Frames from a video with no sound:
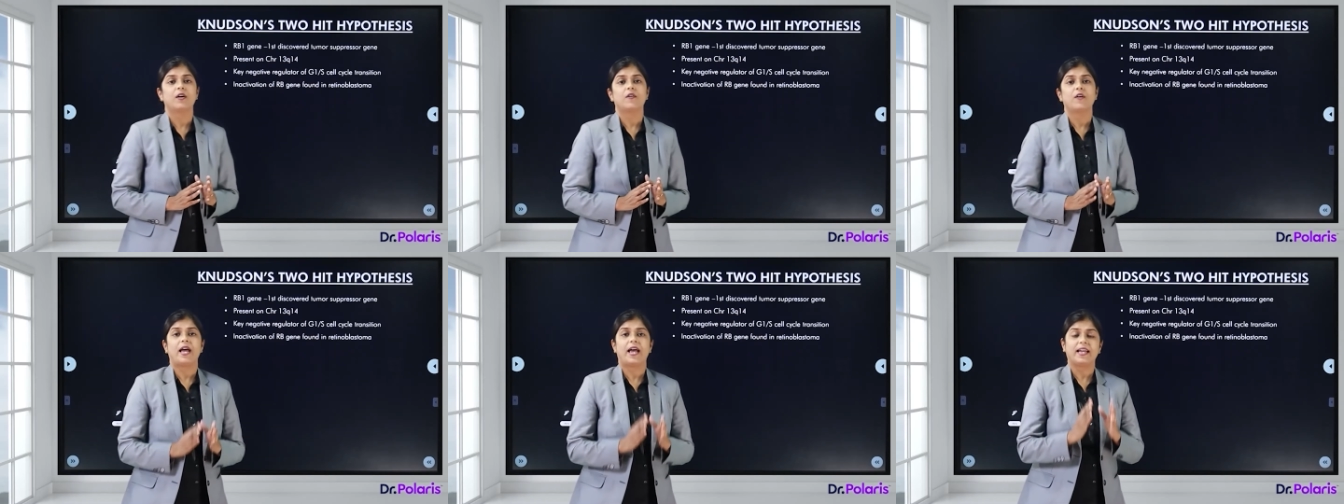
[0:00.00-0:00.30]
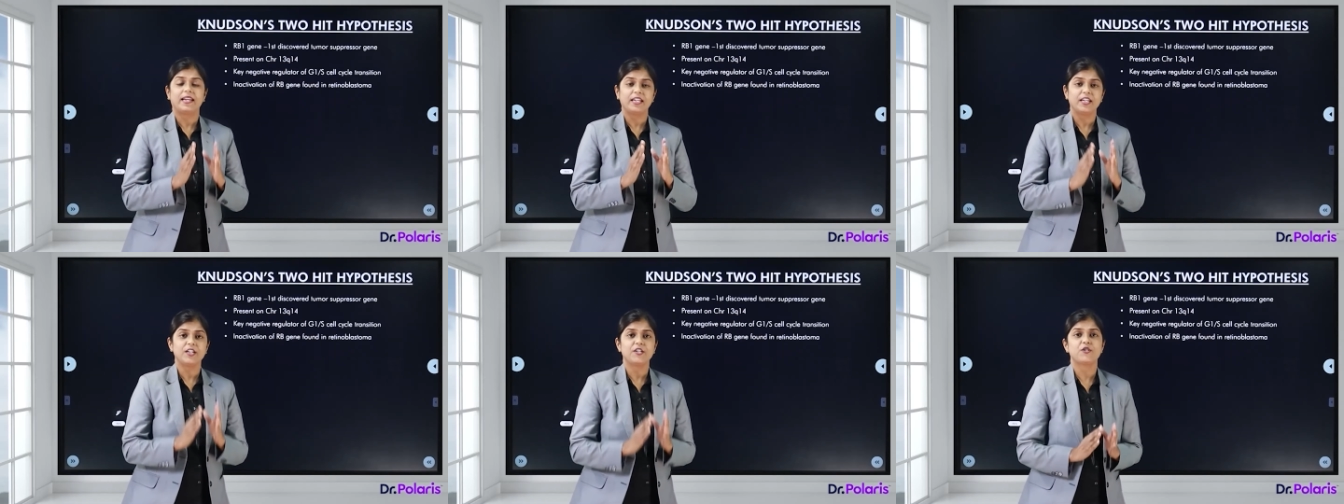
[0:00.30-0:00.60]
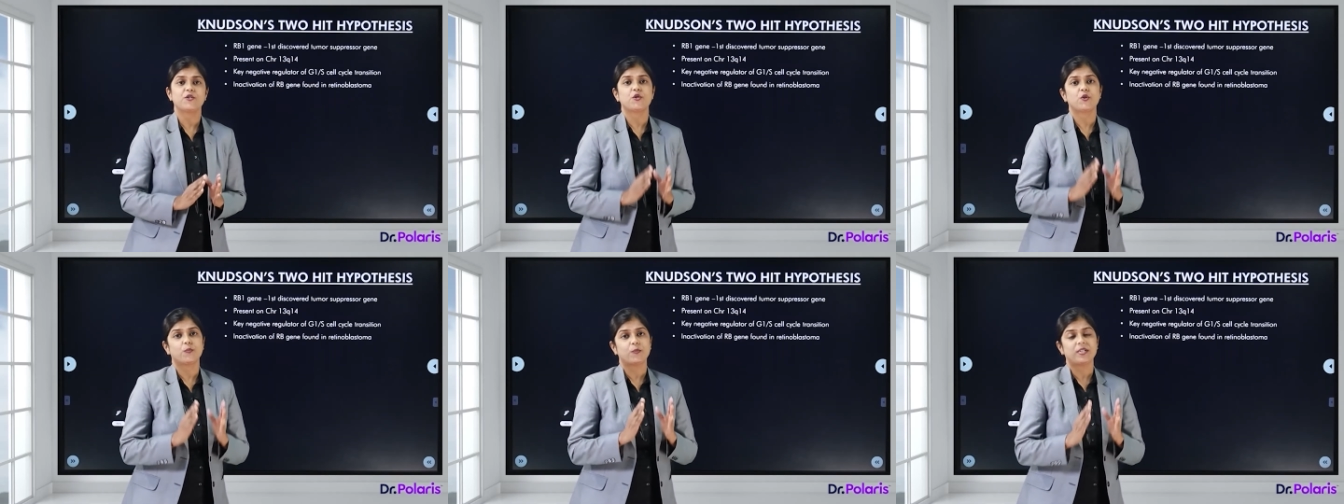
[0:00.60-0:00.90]
any
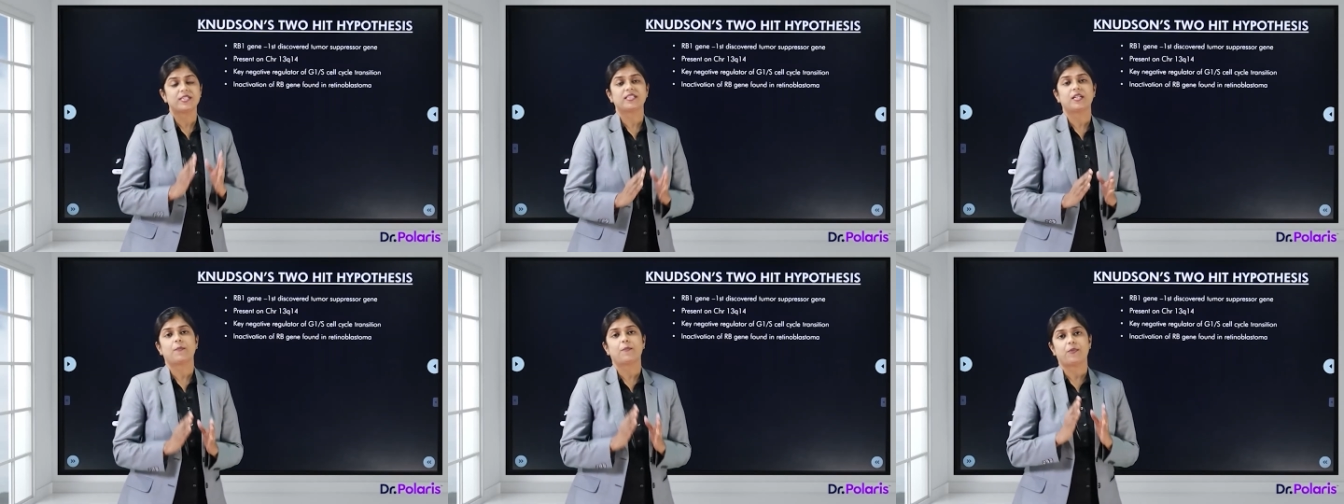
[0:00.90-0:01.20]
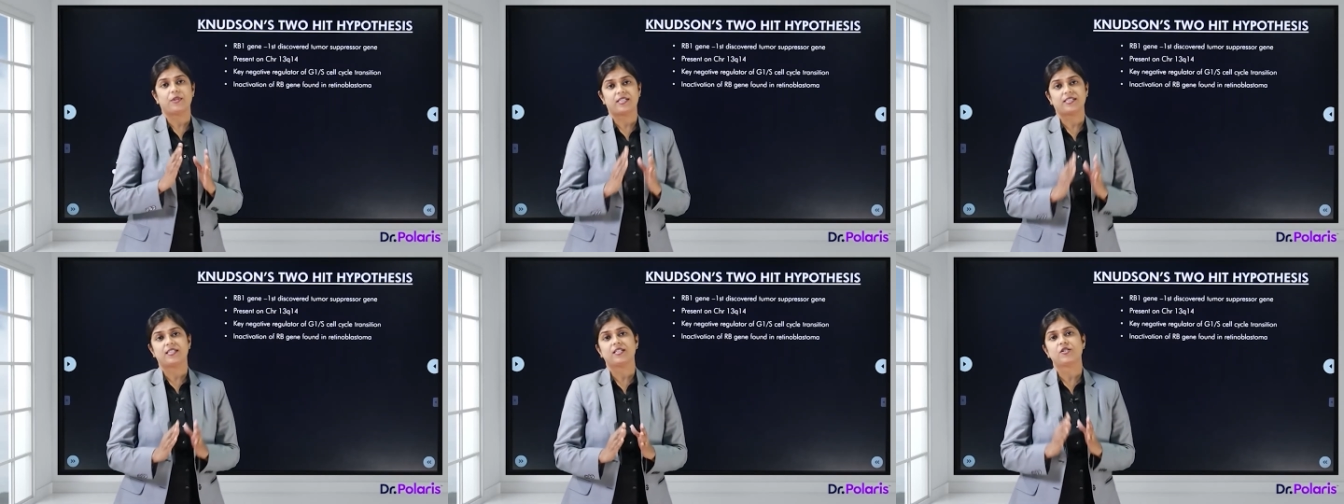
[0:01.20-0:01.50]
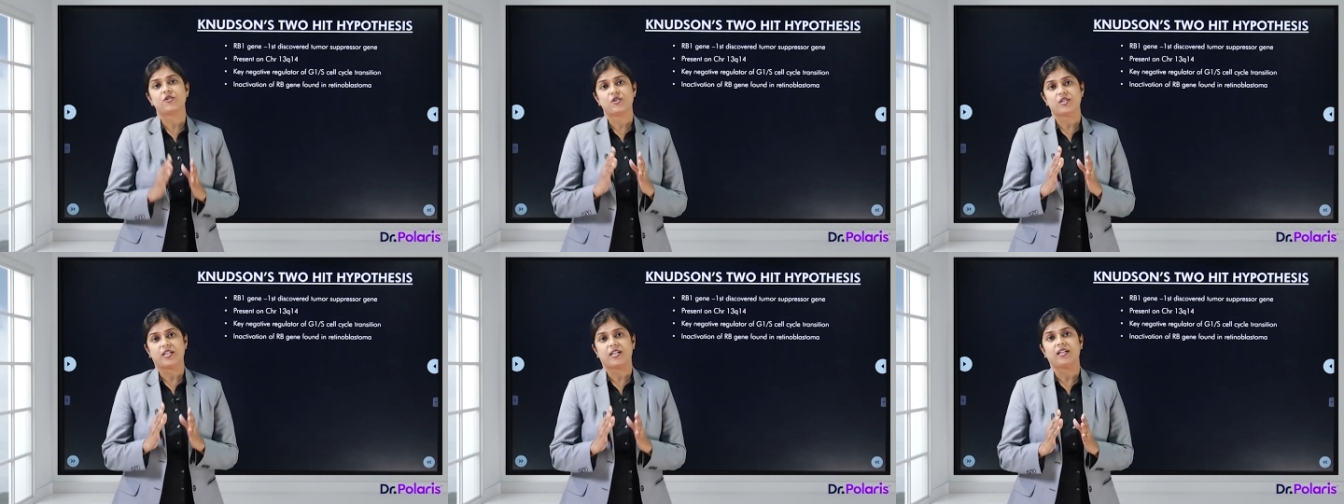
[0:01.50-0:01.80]
tumor suppressor
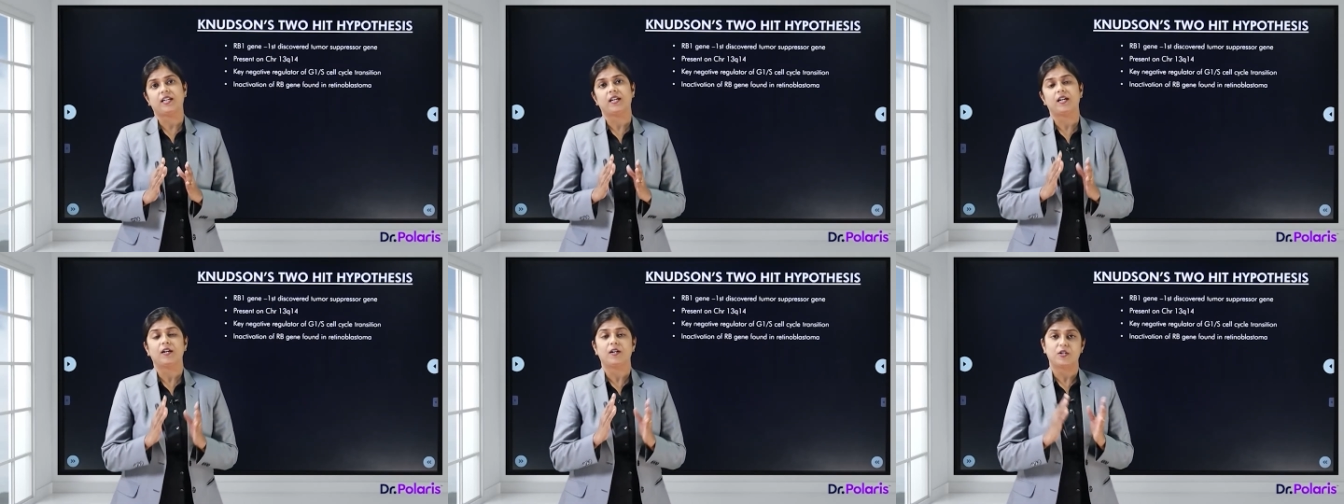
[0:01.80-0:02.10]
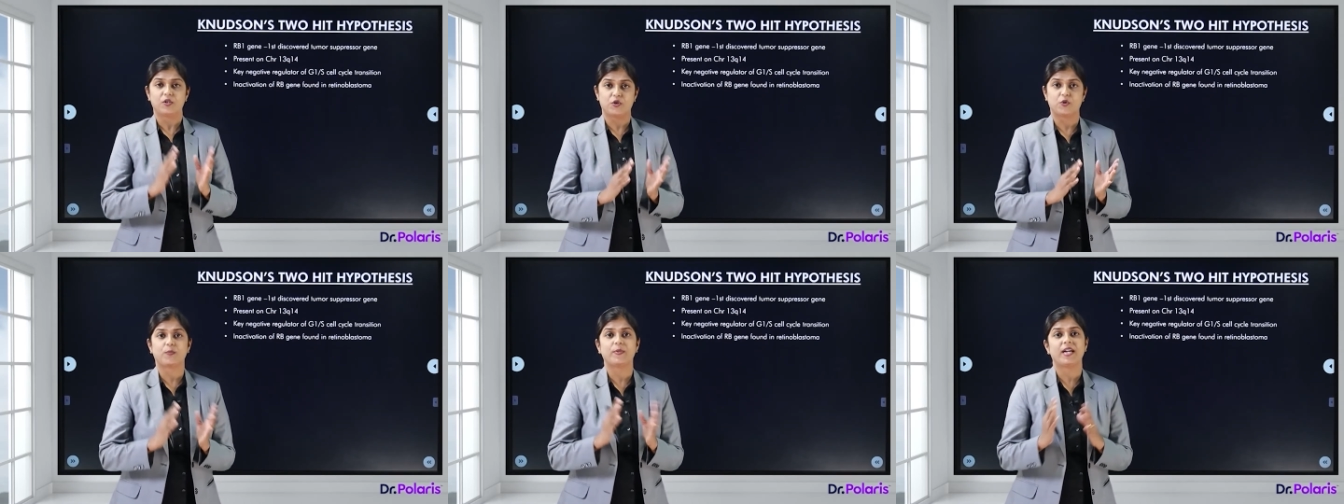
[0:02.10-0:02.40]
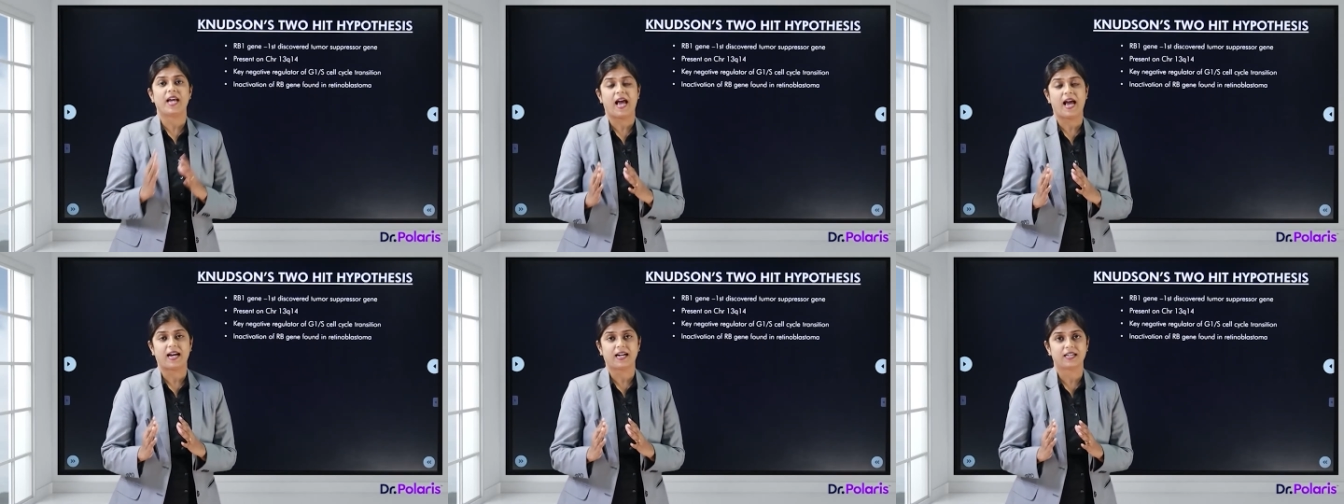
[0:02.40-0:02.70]
gene to be
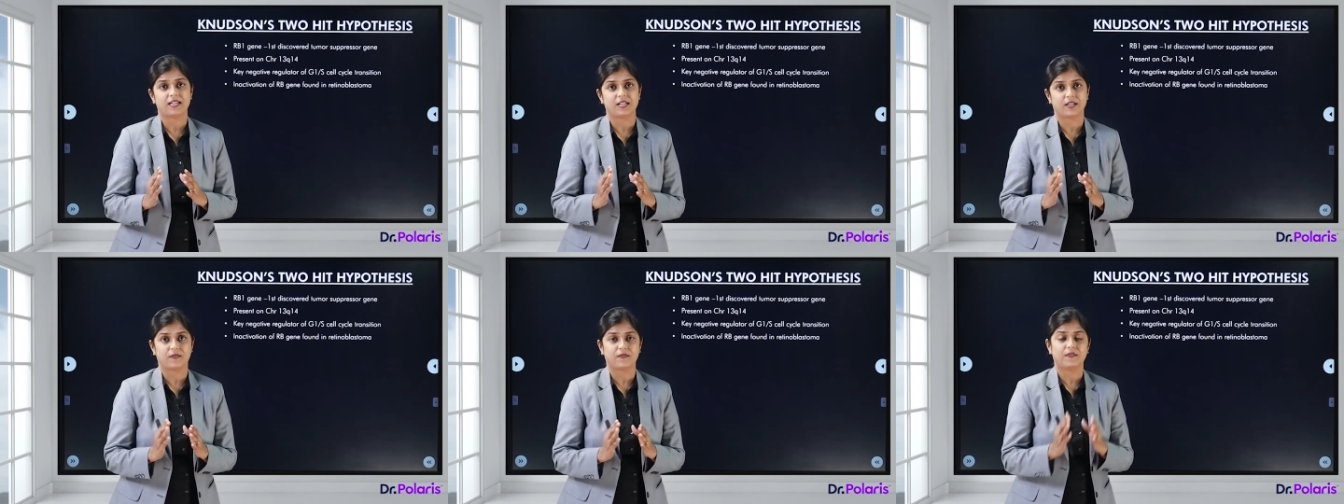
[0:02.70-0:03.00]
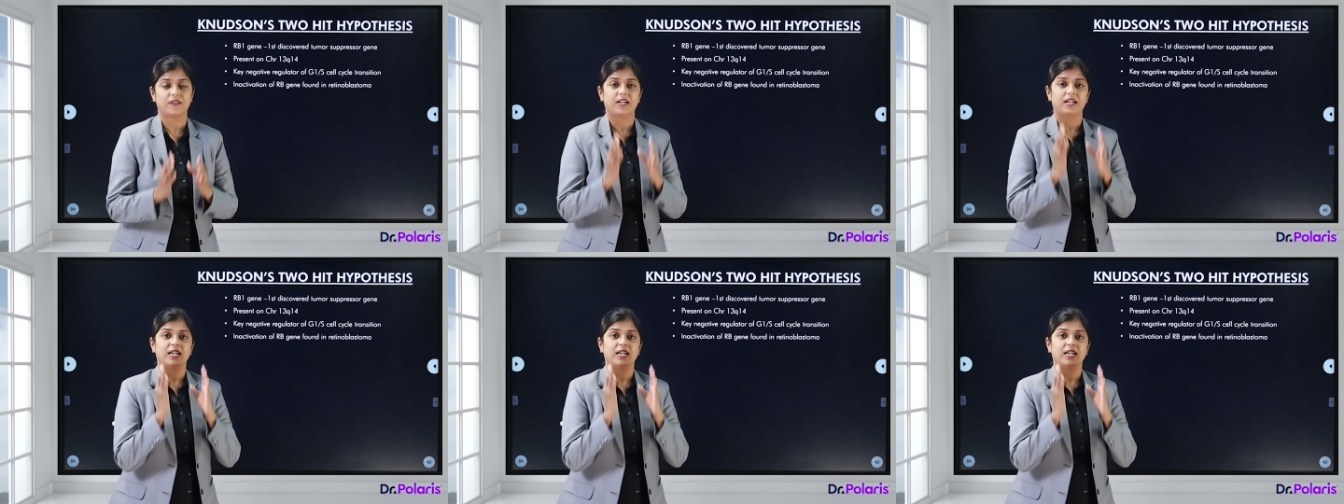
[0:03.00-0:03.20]
active,